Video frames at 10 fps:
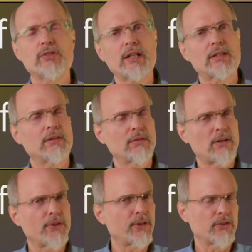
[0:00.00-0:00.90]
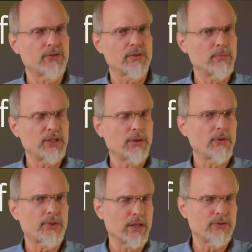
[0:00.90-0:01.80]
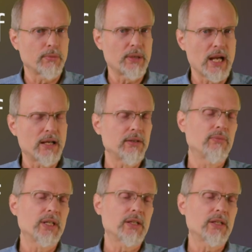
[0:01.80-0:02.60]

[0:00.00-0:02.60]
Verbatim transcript: It's not that all things, material things, are bad.